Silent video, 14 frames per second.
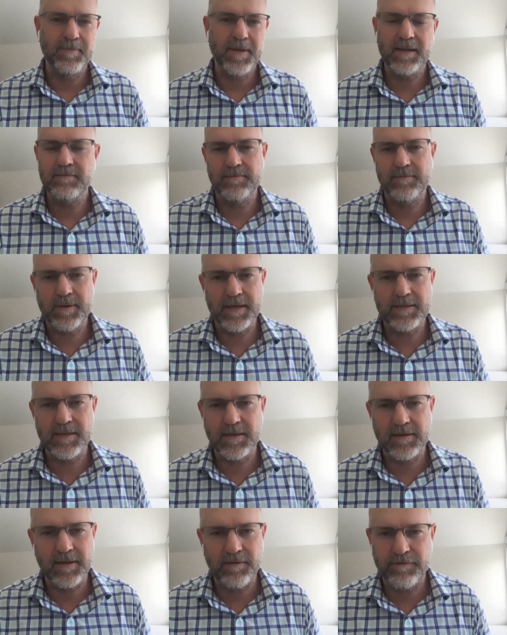and
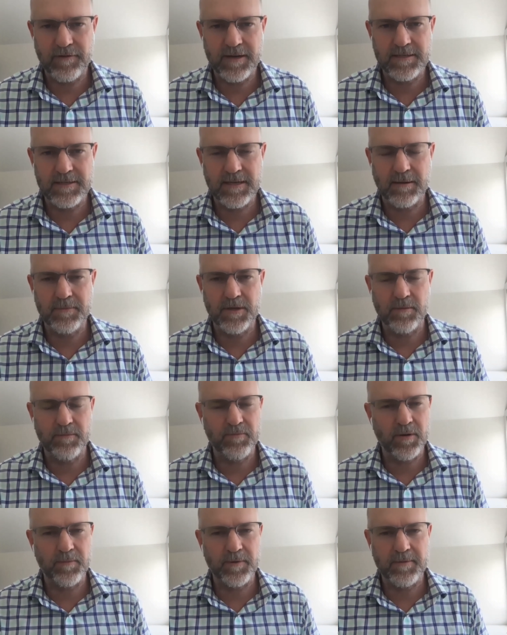basically frees up your
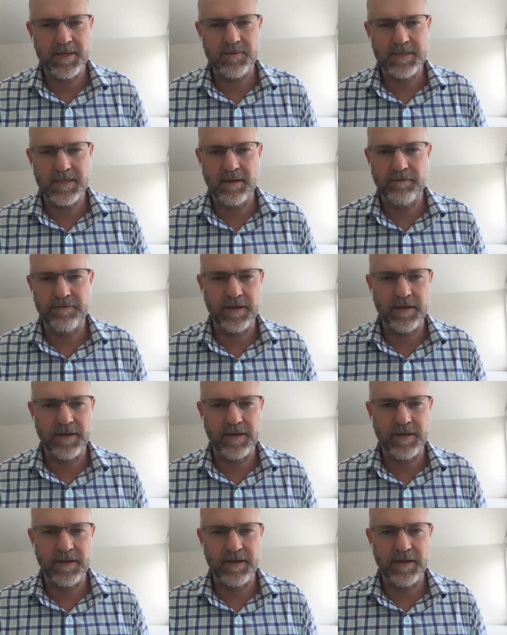property management team